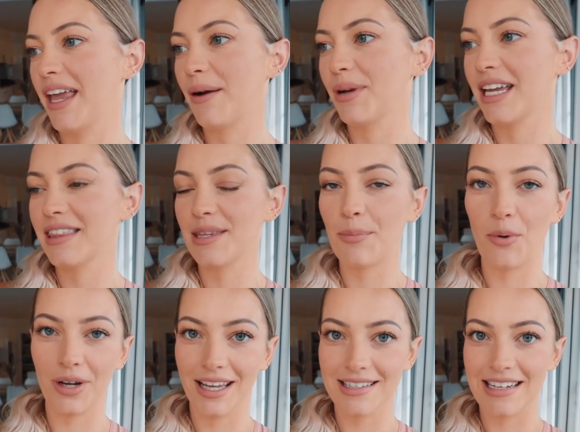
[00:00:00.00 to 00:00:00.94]
yeah, we hit the
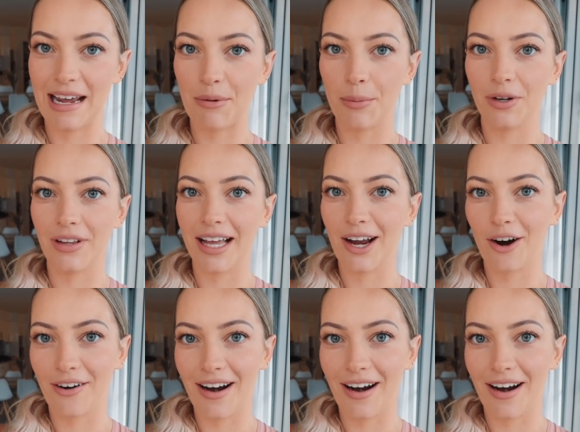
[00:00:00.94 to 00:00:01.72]
point yesterday where we were like, all